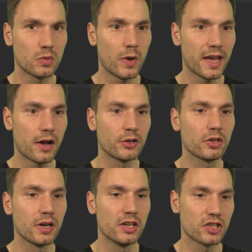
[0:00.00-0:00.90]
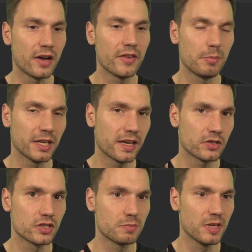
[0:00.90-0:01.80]
the way how your Java
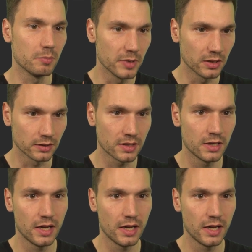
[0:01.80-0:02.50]
application is being built.